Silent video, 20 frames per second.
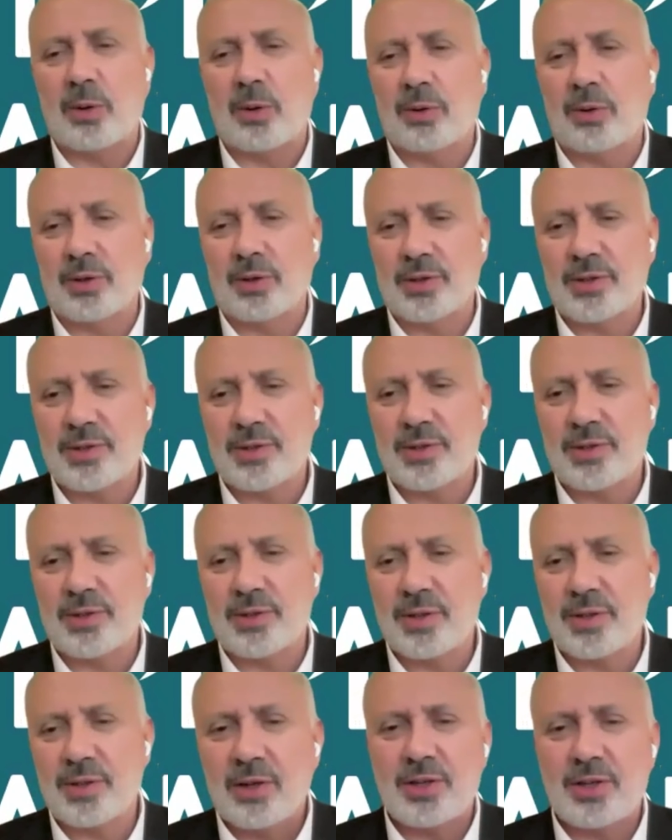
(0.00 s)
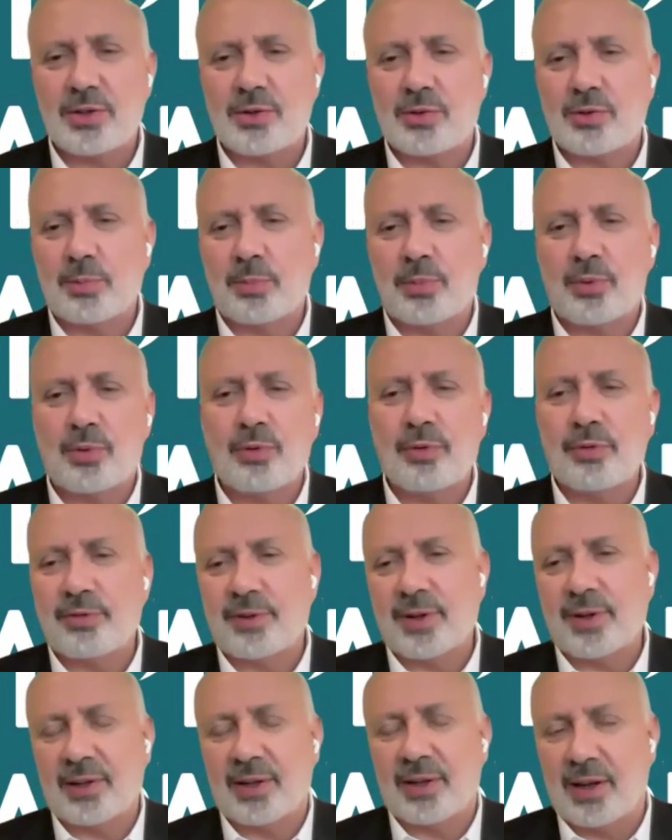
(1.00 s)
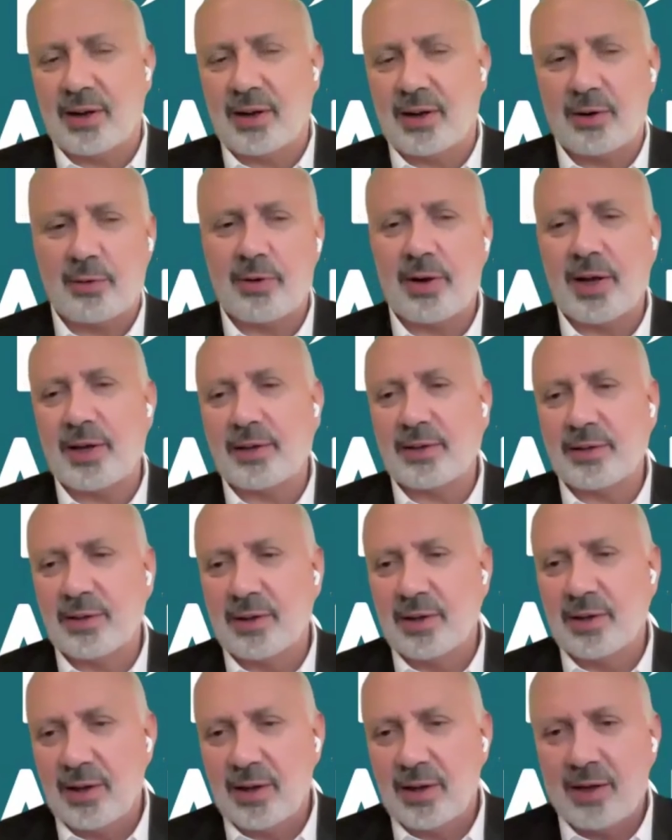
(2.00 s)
stakeholders just to prove that they are right